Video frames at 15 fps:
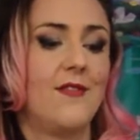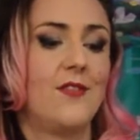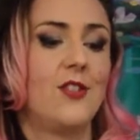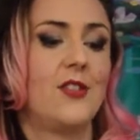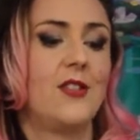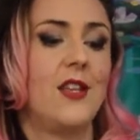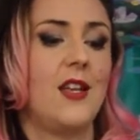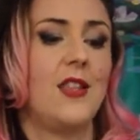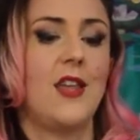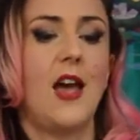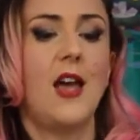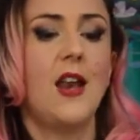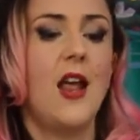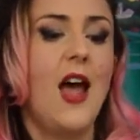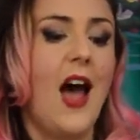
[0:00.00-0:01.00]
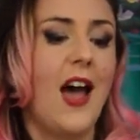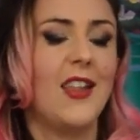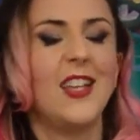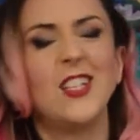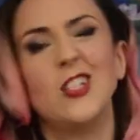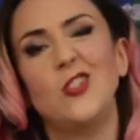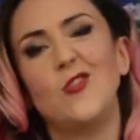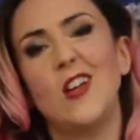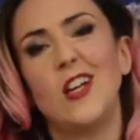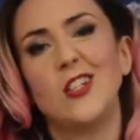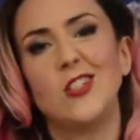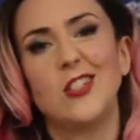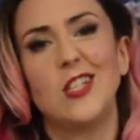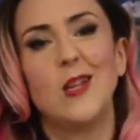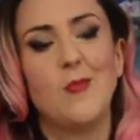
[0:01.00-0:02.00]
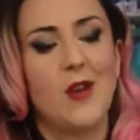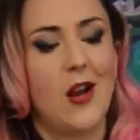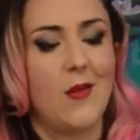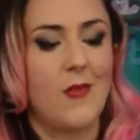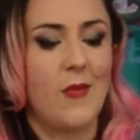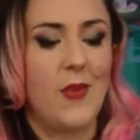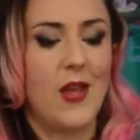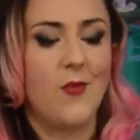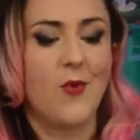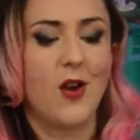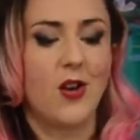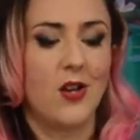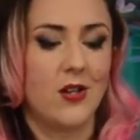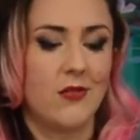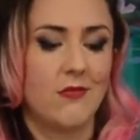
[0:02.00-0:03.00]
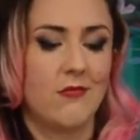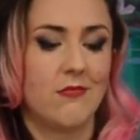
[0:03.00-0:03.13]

just like that. I like to do that just to keep it out of my paint water,